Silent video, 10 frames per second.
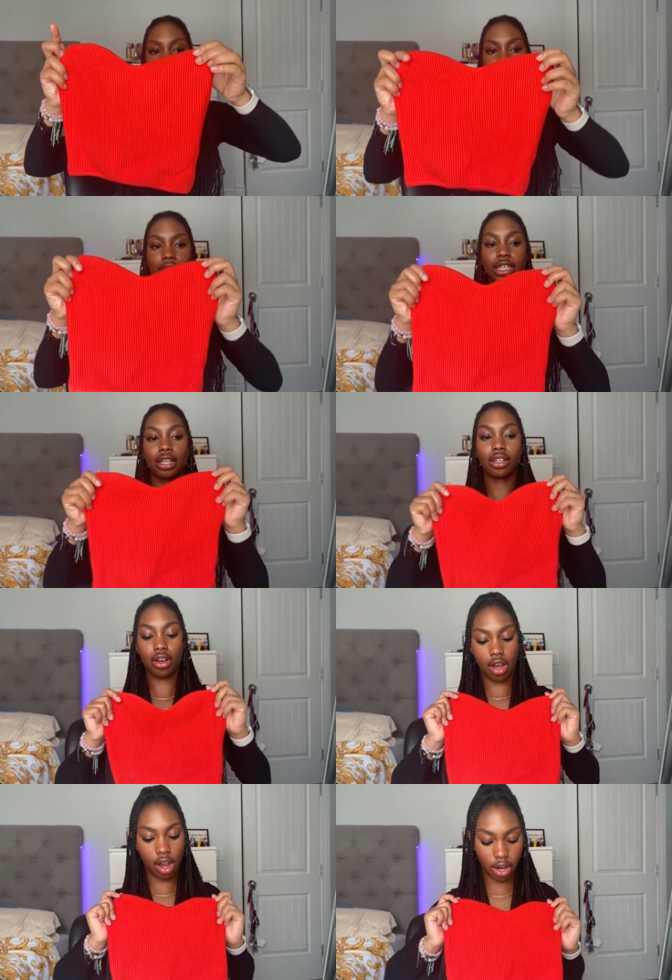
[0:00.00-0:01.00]
It has like a little
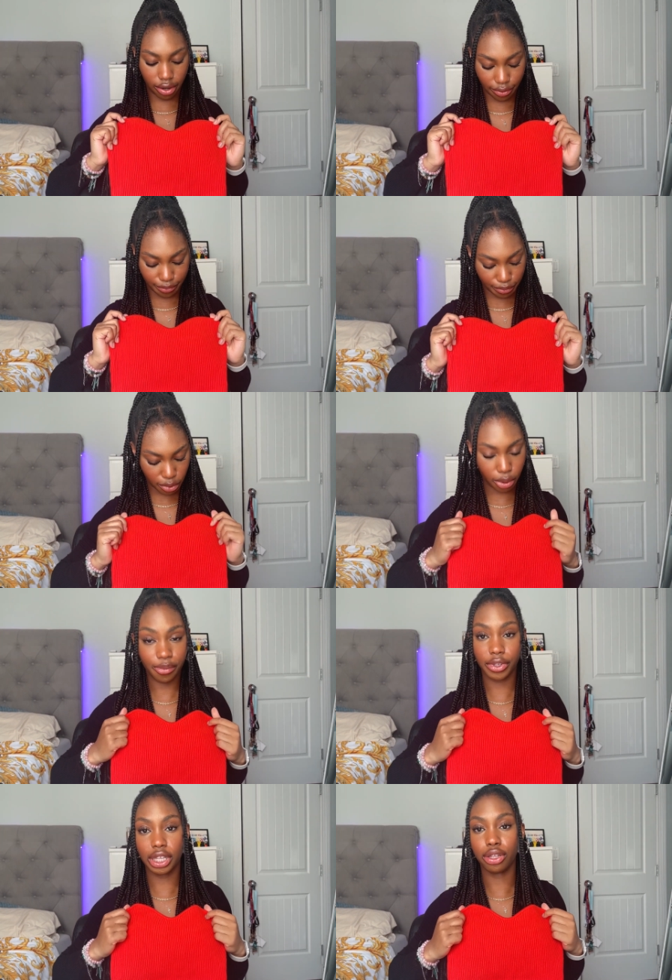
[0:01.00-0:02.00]
heart form
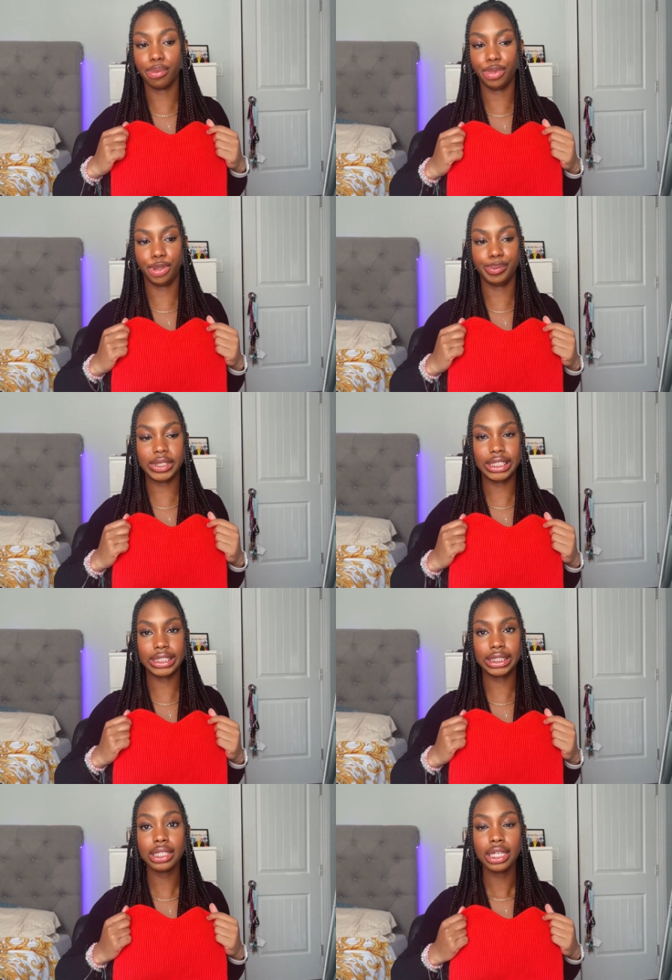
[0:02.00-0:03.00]
for the little boobies,
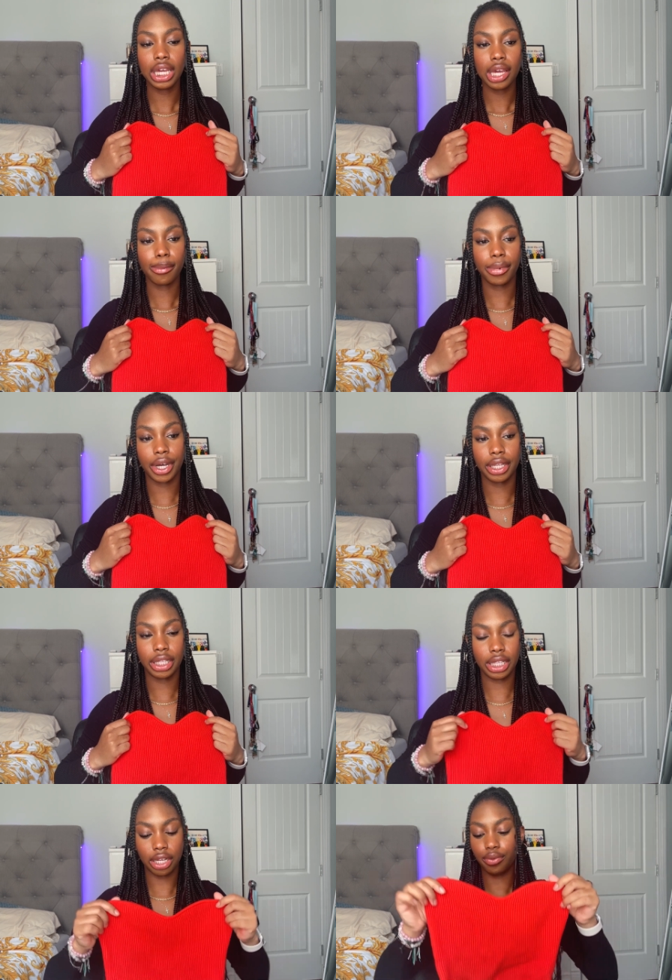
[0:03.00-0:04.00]
but
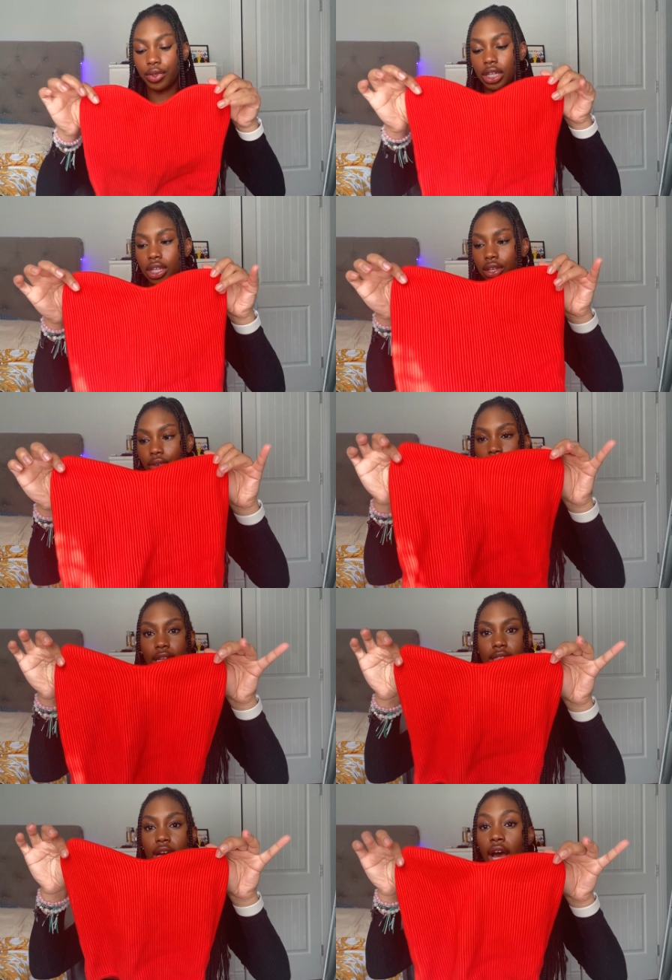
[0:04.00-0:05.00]
they're really cute and
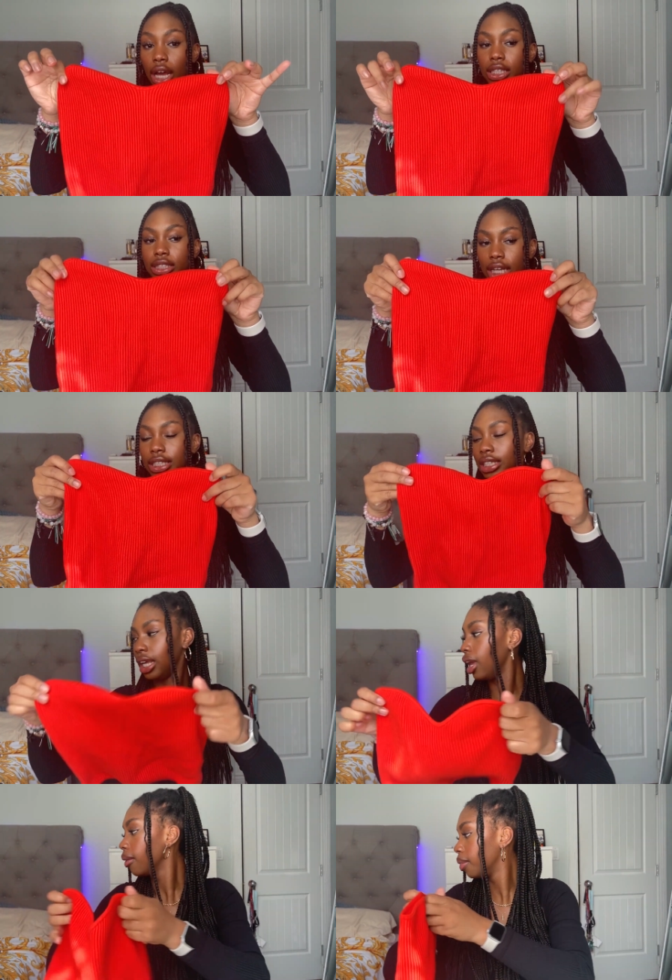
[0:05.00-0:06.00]
it hugs
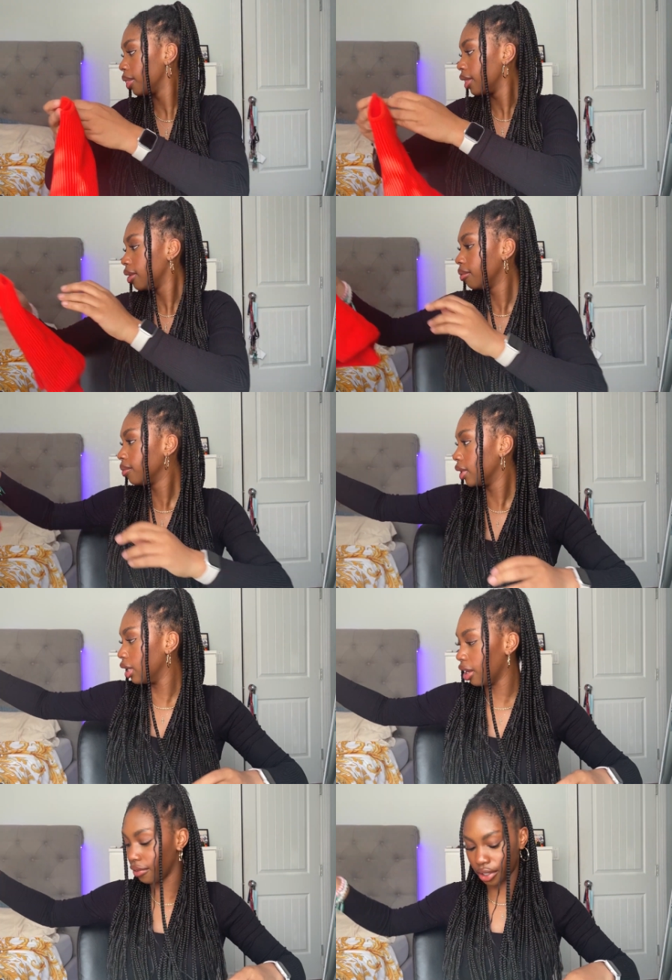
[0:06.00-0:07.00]
nicely.
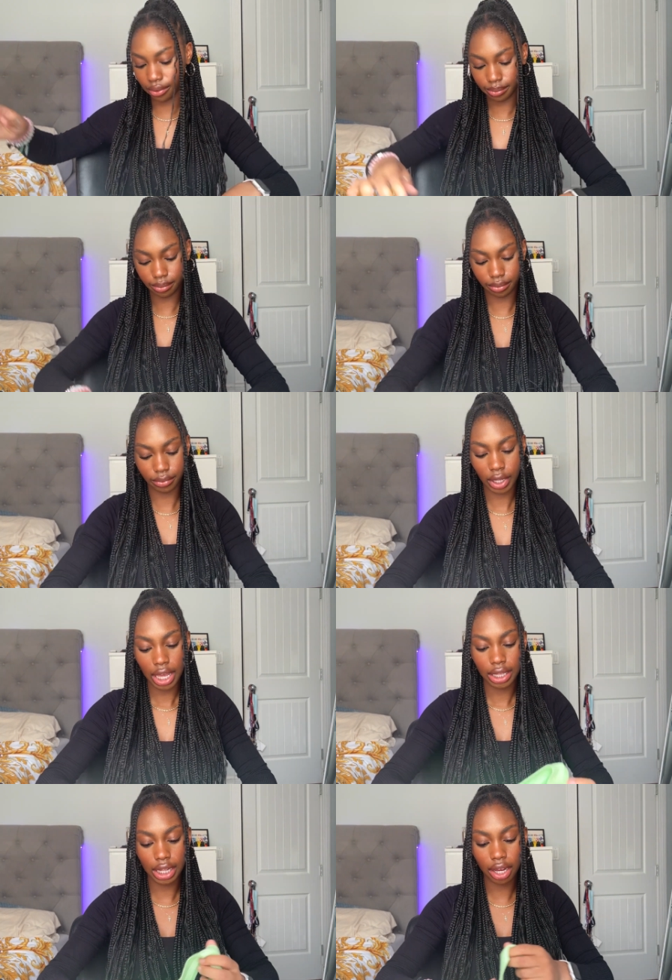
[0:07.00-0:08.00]
Love her.
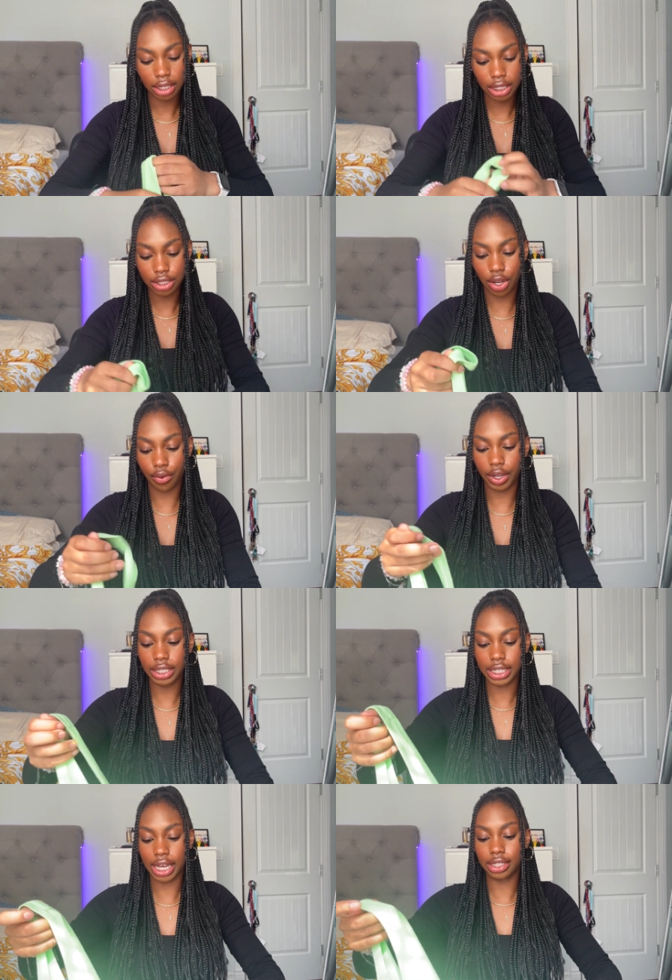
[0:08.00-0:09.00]
Then I got this green
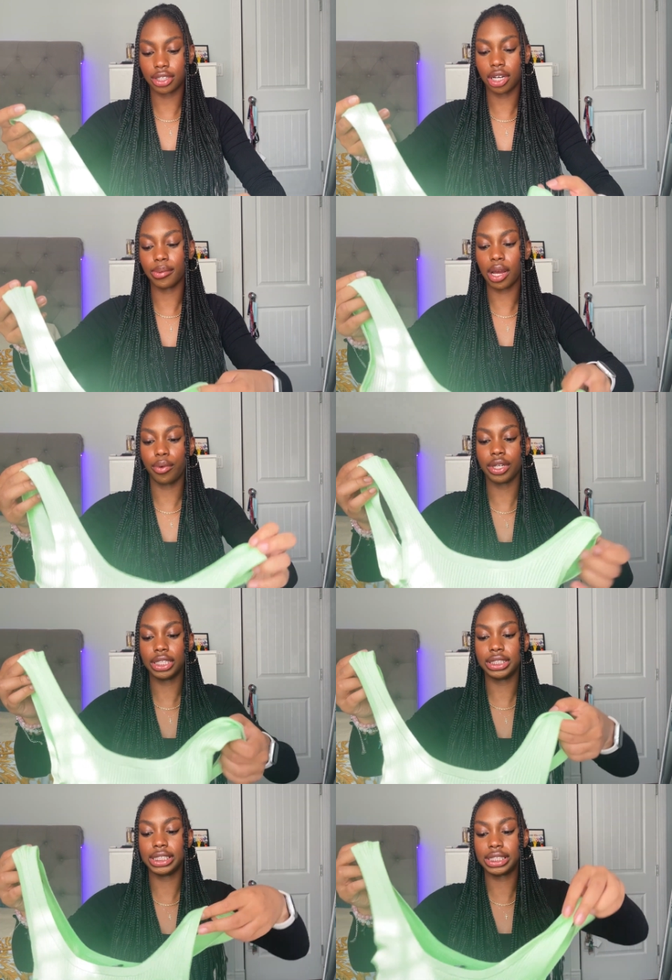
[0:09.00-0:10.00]
tank top. I wore this
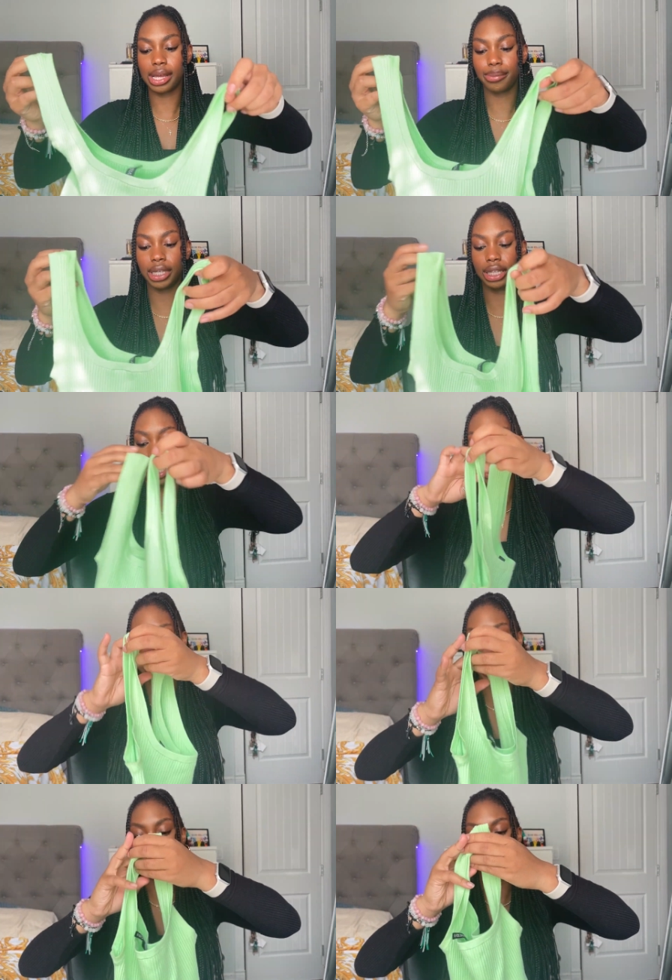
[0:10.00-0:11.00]
to Stampede like
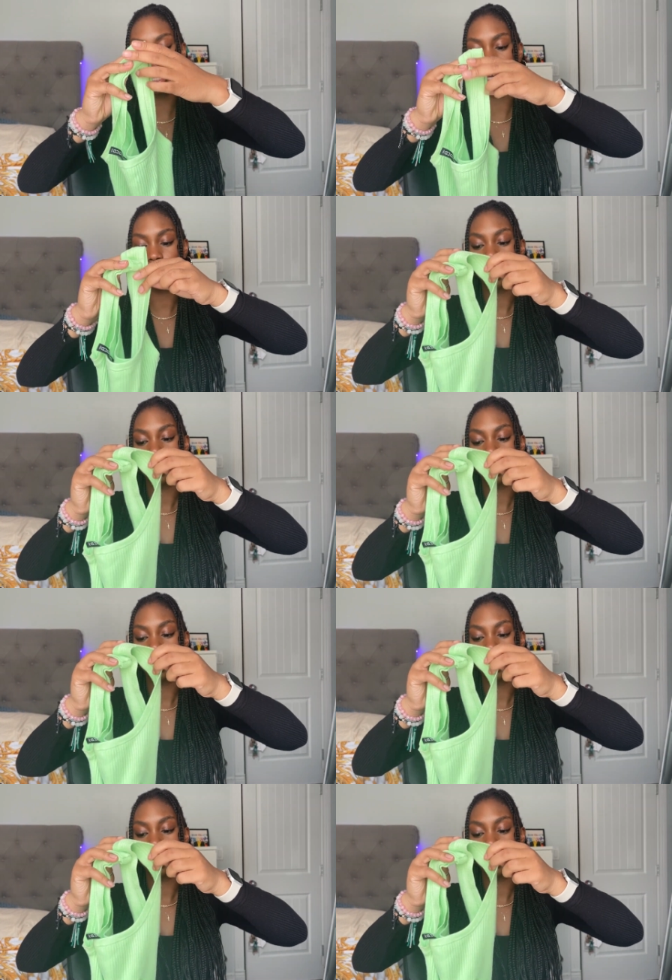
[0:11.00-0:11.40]
second day.